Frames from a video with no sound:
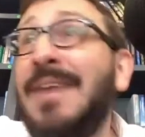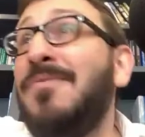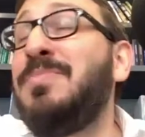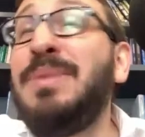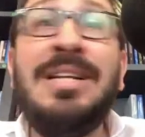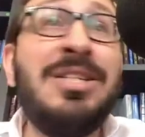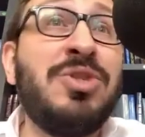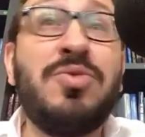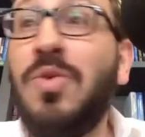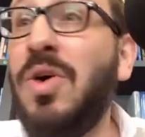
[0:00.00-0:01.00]
everyone's being
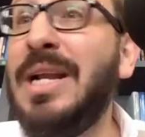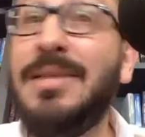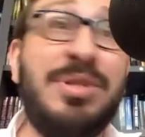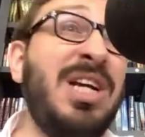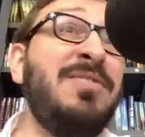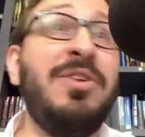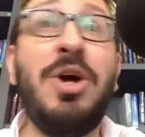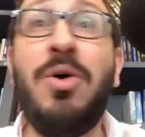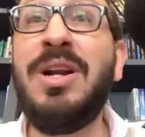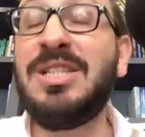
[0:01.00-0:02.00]
destroyed, and besides for
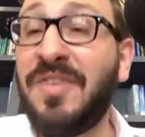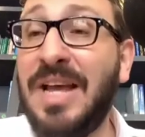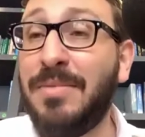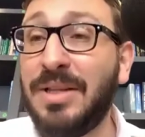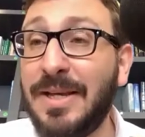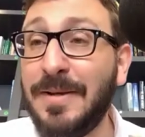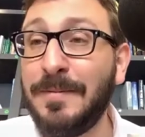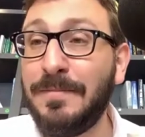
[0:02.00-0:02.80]
Noah and his family,